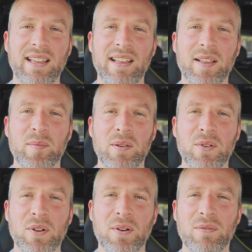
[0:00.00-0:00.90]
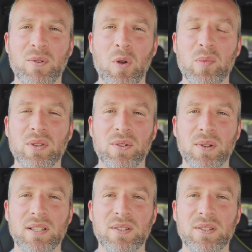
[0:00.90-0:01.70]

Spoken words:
if you're open to it.